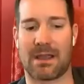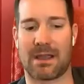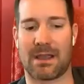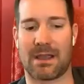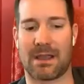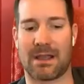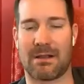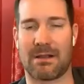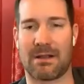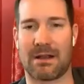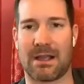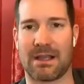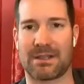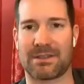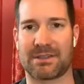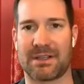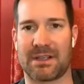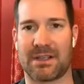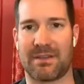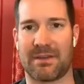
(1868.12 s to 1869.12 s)
Aaron,
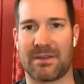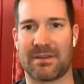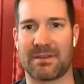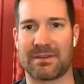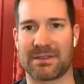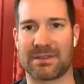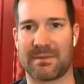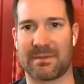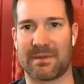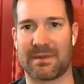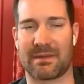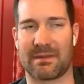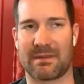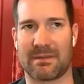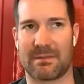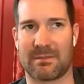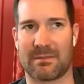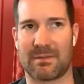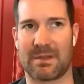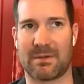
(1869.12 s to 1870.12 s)
actually, I thought of
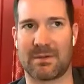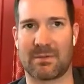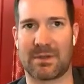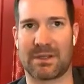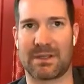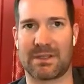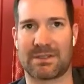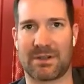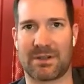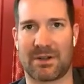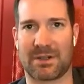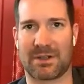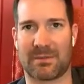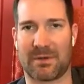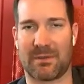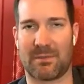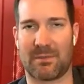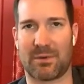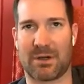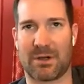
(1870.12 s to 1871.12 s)
something that we had talked
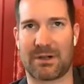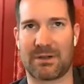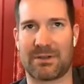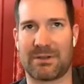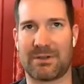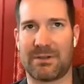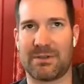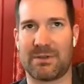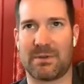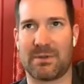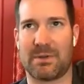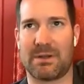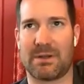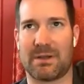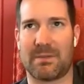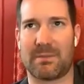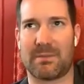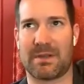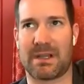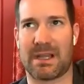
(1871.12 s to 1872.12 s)
about prior to,
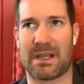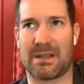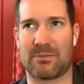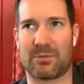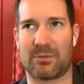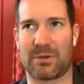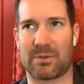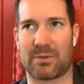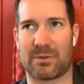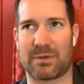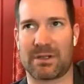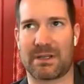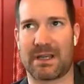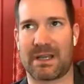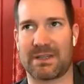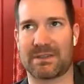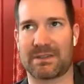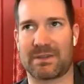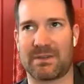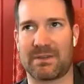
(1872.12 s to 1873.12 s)
and I really wanted to
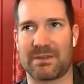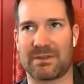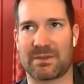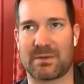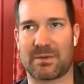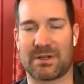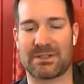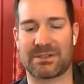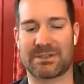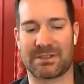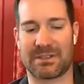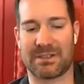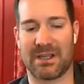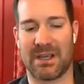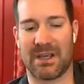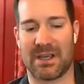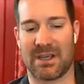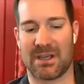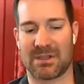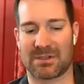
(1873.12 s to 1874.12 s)
ask you this question.
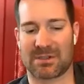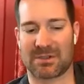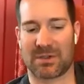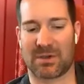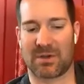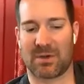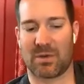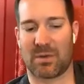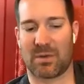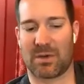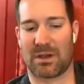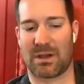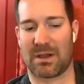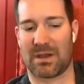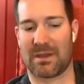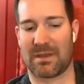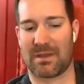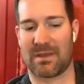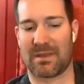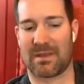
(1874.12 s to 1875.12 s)
So
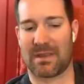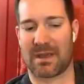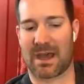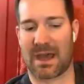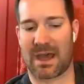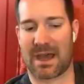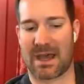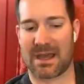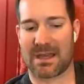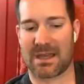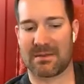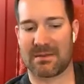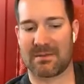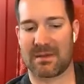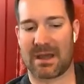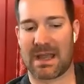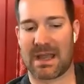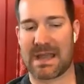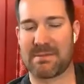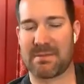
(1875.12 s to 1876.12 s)
I
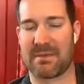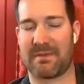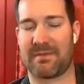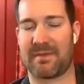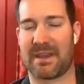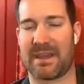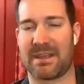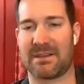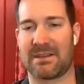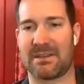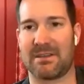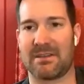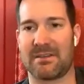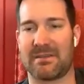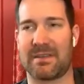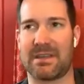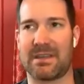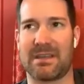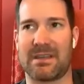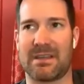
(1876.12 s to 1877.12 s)
am a fan
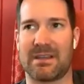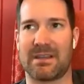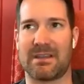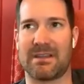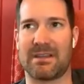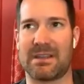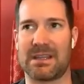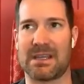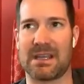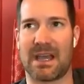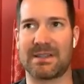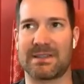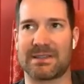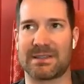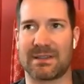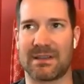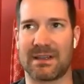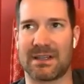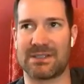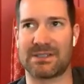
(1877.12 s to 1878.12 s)
of the
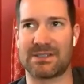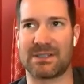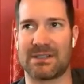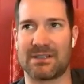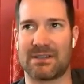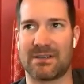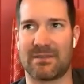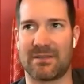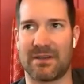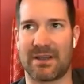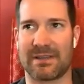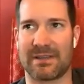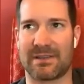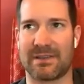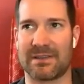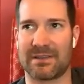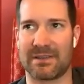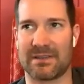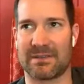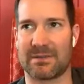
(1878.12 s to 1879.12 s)
isolation
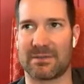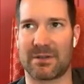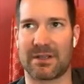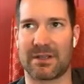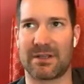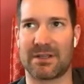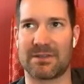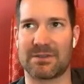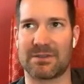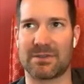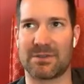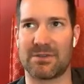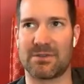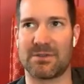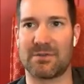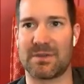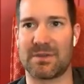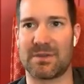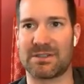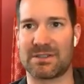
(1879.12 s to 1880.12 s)
devices, right? And so you
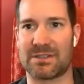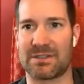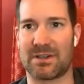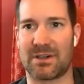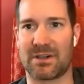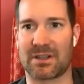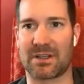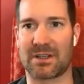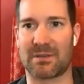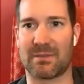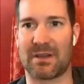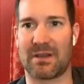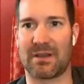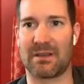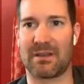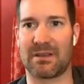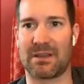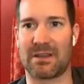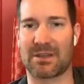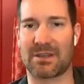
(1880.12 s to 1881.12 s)
had mentioned talking about
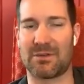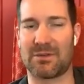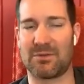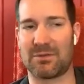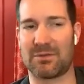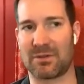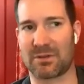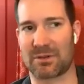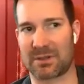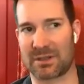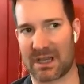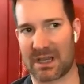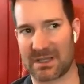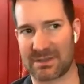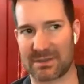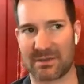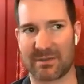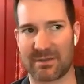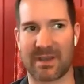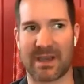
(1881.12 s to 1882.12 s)
like you look at
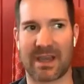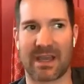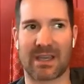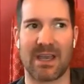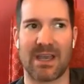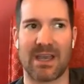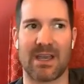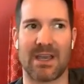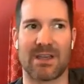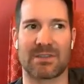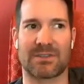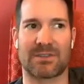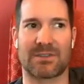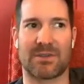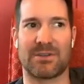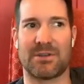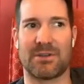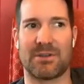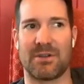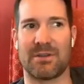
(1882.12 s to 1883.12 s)
ISOVAC. So
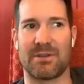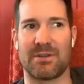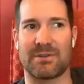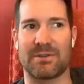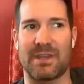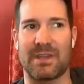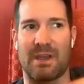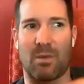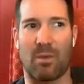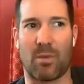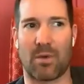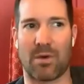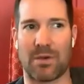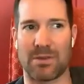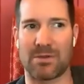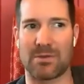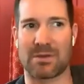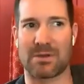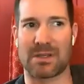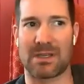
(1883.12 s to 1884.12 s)
how there's that one
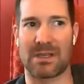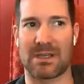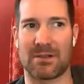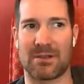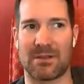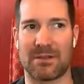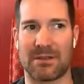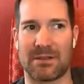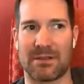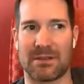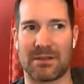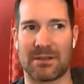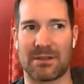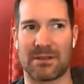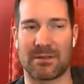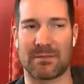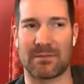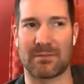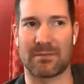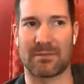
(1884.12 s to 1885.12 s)
you can get on
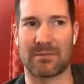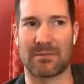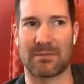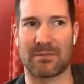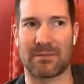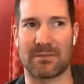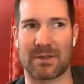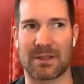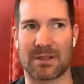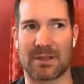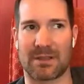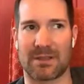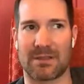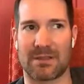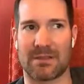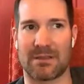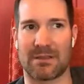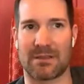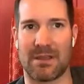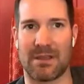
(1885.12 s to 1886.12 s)
like
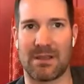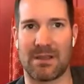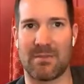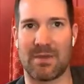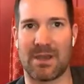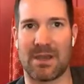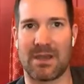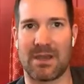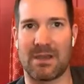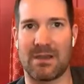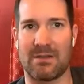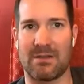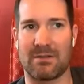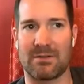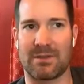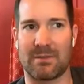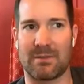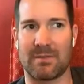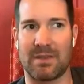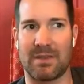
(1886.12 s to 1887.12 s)
eBay or
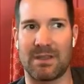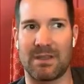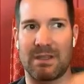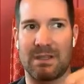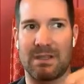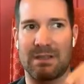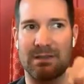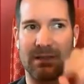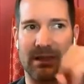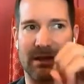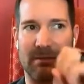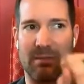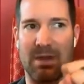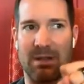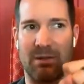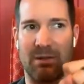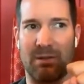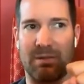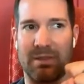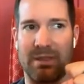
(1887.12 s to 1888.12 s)
something. It's like a
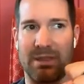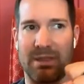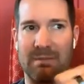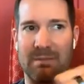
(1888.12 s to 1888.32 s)
metal thing.